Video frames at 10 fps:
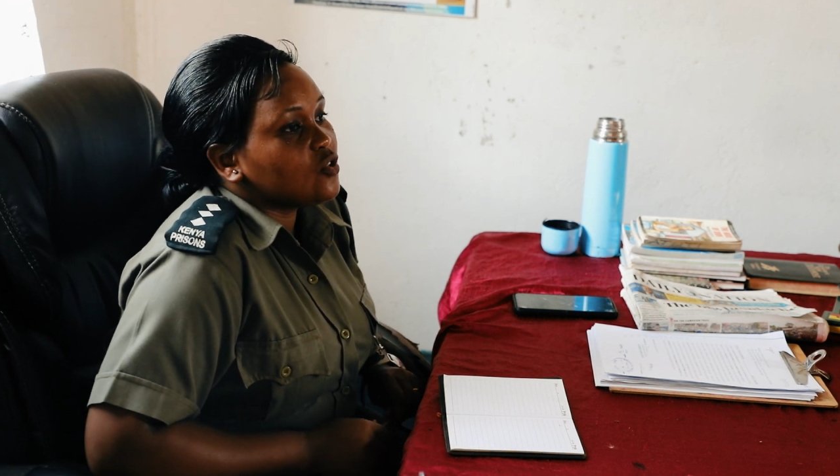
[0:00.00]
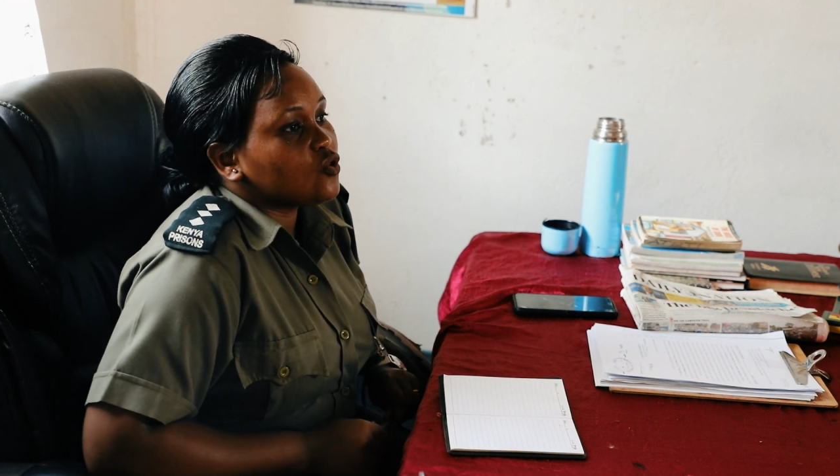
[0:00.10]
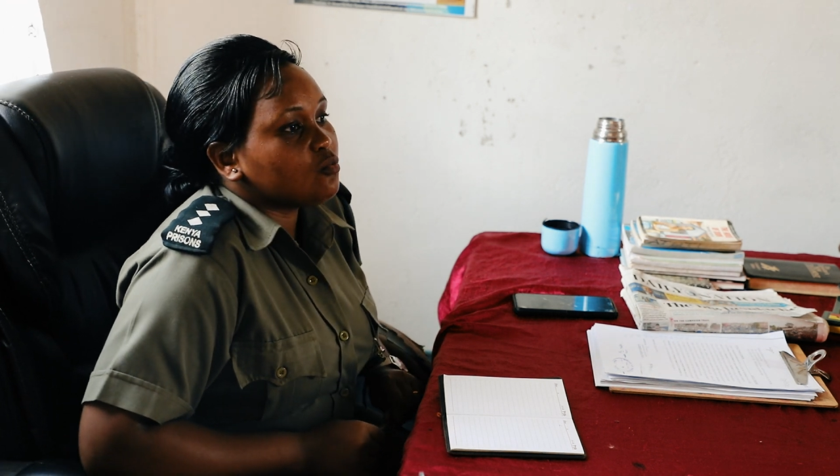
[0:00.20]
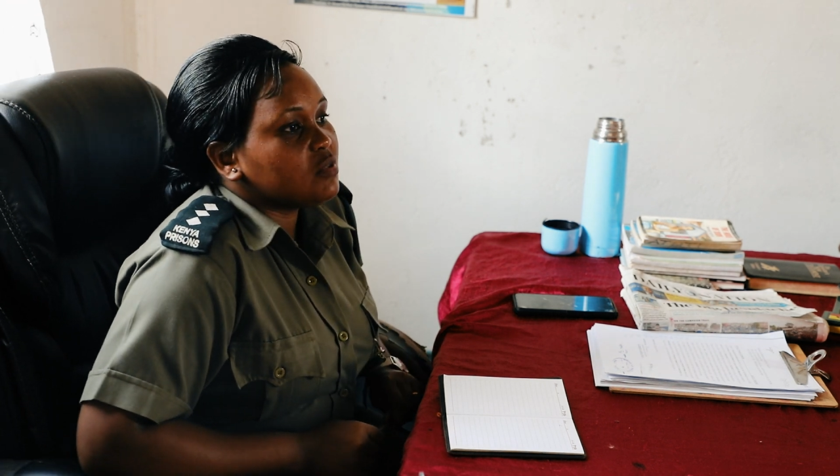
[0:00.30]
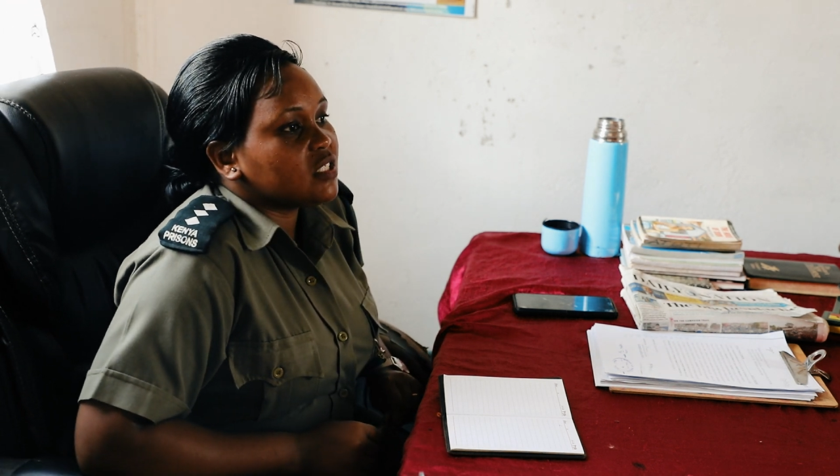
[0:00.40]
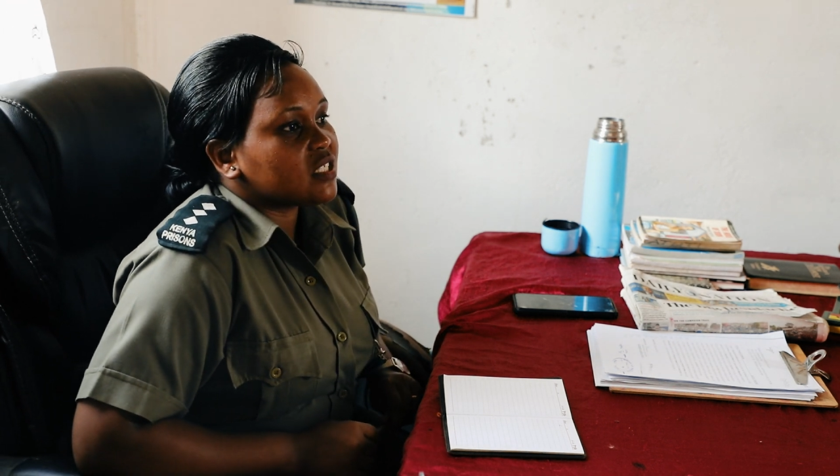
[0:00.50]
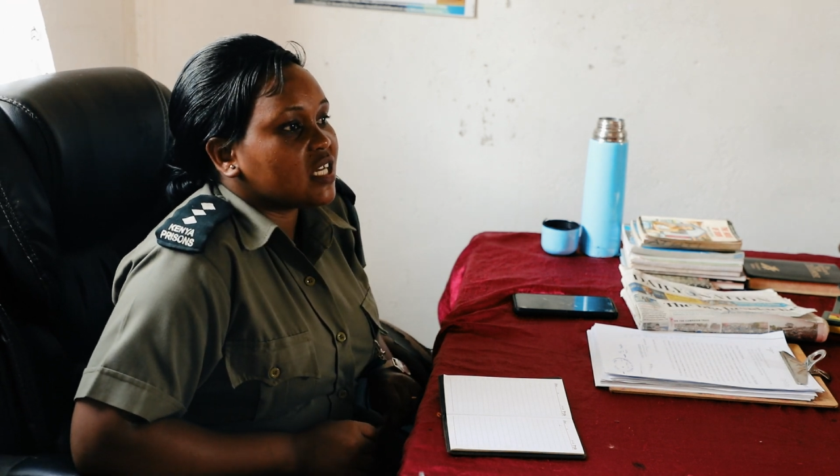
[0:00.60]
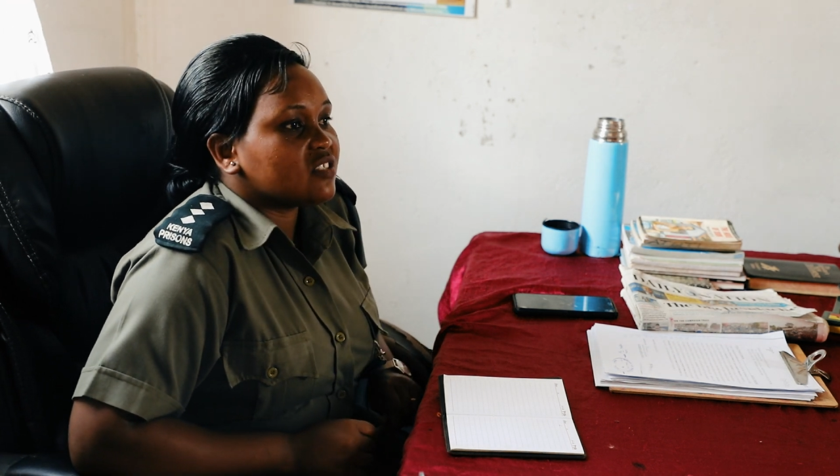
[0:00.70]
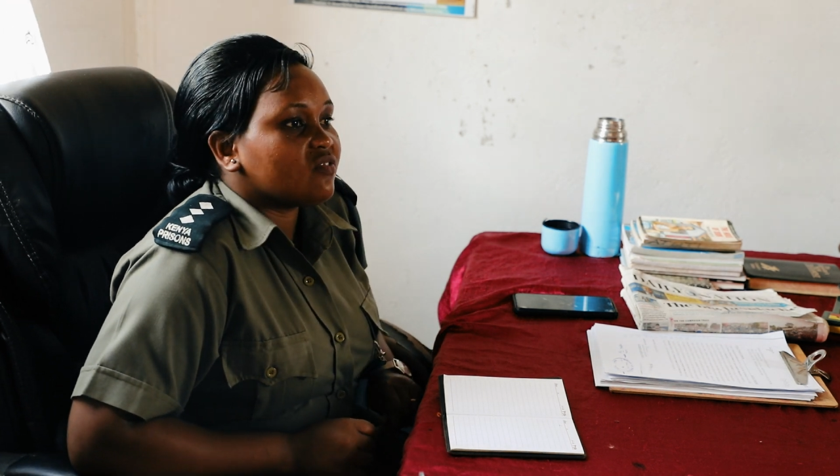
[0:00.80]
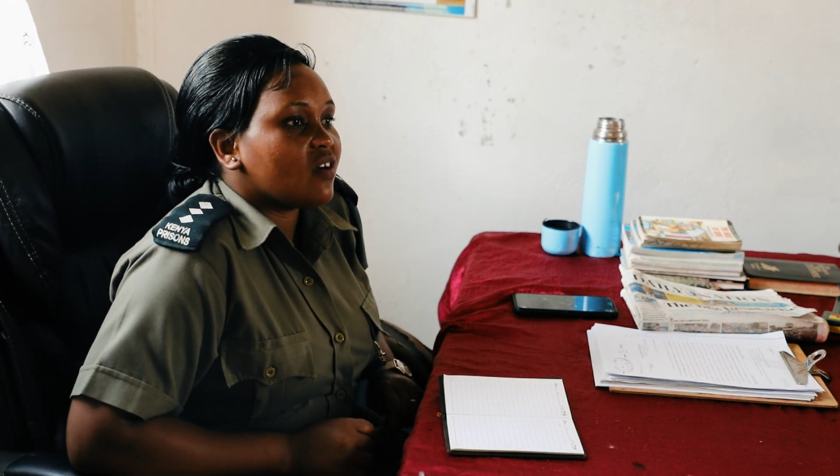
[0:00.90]
to be
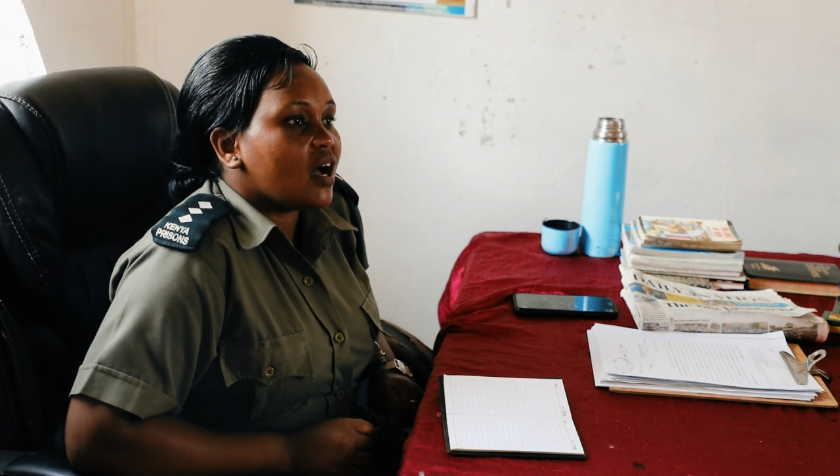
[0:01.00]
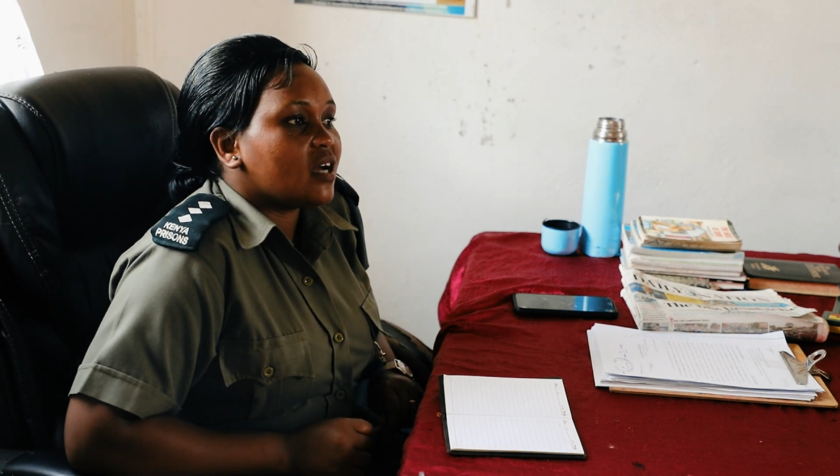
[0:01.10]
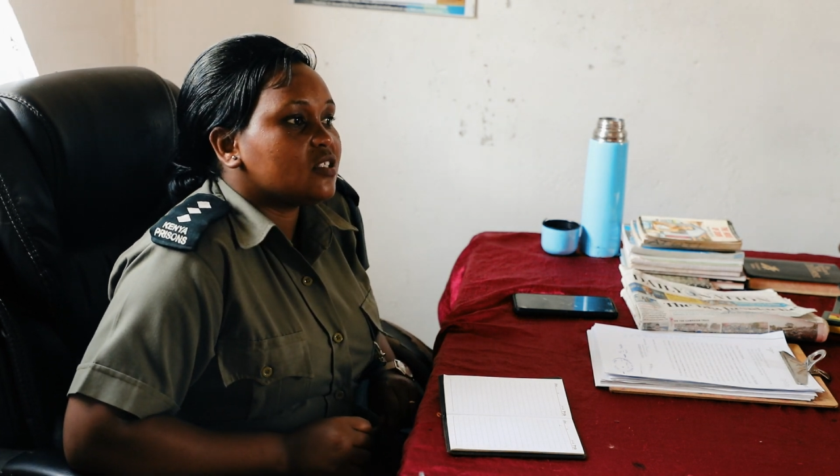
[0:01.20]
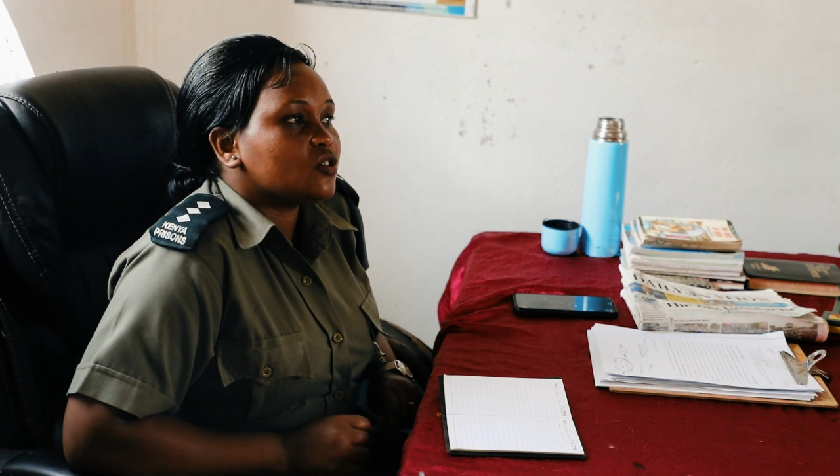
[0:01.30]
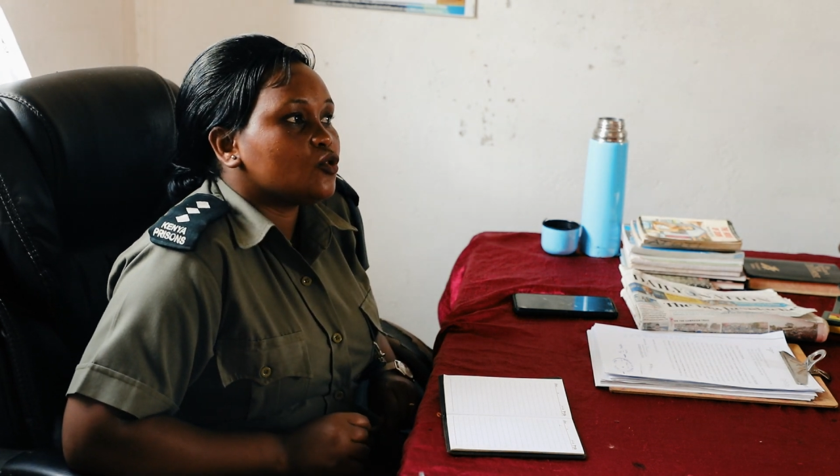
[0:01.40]
transferred